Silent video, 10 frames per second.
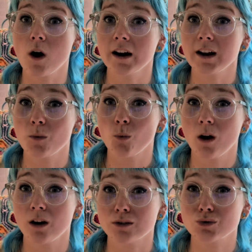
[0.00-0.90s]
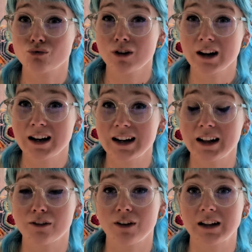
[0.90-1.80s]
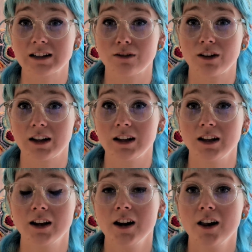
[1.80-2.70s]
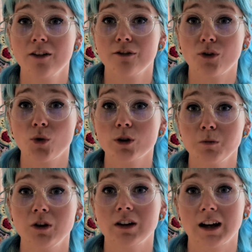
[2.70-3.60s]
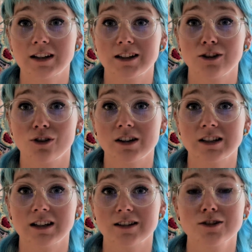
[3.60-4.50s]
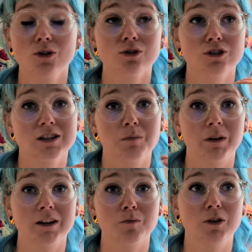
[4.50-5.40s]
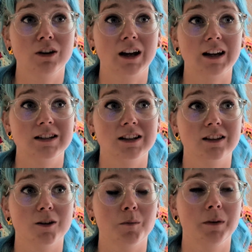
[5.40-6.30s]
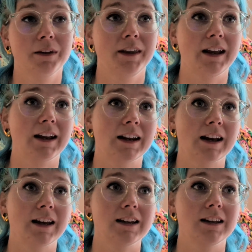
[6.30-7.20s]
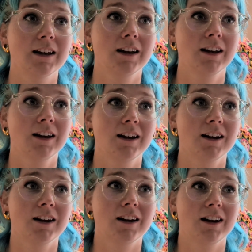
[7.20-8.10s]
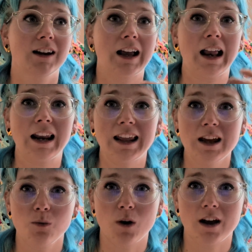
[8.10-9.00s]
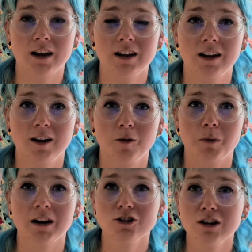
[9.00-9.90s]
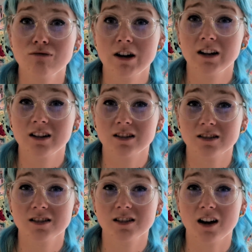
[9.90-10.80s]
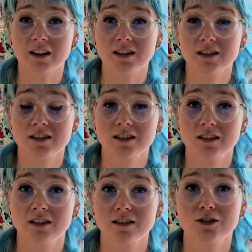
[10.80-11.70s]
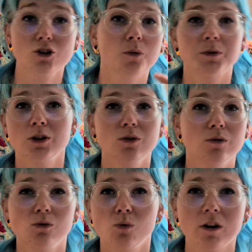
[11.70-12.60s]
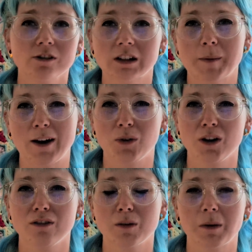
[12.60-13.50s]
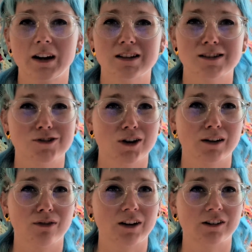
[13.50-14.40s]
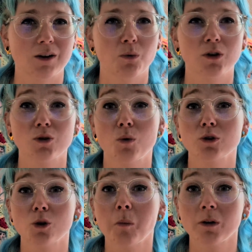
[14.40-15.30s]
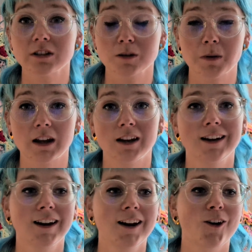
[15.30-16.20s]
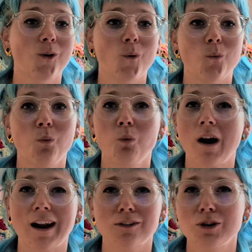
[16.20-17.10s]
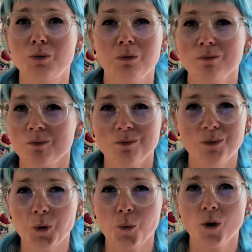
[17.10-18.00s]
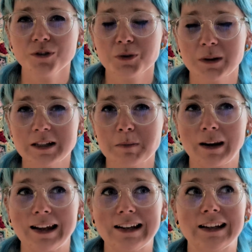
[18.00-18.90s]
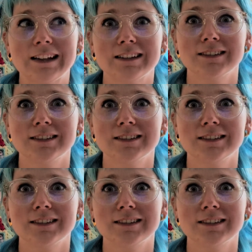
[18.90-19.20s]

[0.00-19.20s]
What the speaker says: why it works really effectively for communicating your ideas, not just simply communicating them in a clear way, but actually really concise. Stops you wandering about all over the place and trying to figure out what you want your point to be or how you want to explain it.